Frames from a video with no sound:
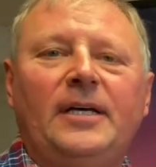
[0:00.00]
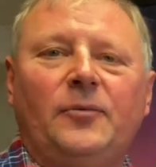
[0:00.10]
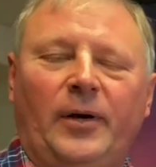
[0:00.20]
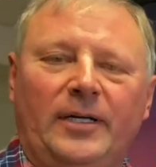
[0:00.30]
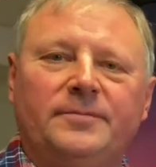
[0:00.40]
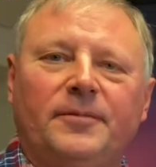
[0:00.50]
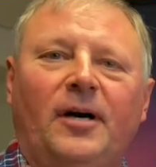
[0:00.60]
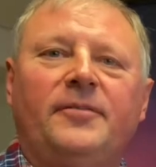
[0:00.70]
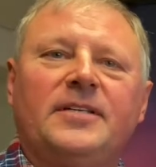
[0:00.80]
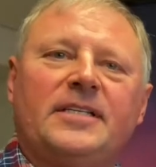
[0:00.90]
Well,
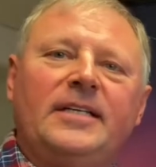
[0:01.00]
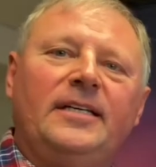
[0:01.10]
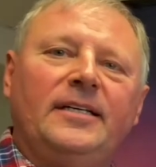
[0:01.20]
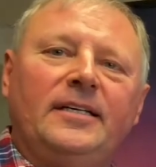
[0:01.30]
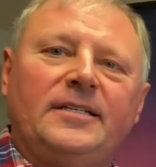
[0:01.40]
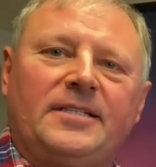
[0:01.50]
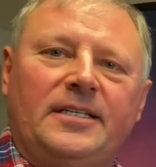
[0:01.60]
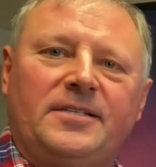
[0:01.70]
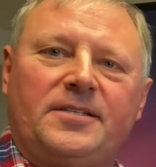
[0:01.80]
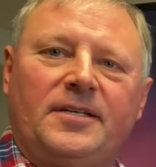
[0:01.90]
obviously,
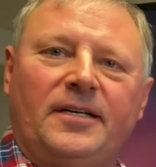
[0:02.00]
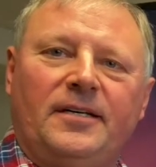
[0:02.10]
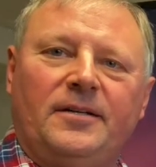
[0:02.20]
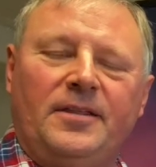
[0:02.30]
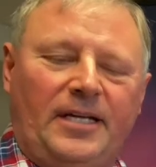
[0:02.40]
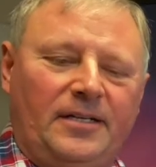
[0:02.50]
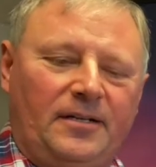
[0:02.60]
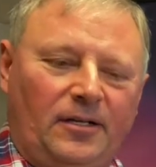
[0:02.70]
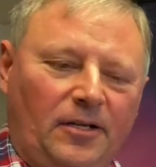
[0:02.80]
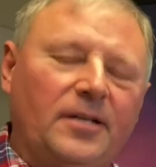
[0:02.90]
since then,
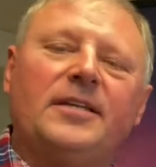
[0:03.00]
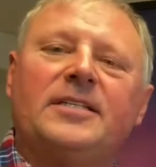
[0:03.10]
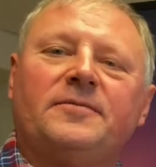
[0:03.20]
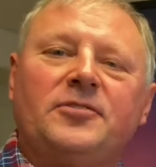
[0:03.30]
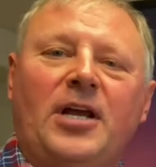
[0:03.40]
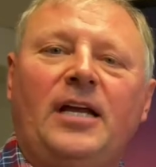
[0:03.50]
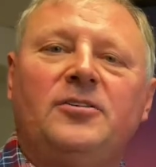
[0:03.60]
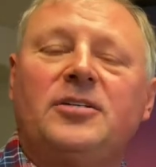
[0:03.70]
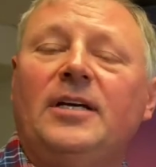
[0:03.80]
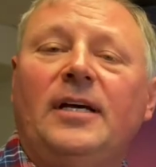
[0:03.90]
a lot of things have
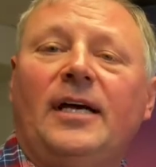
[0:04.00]
changed.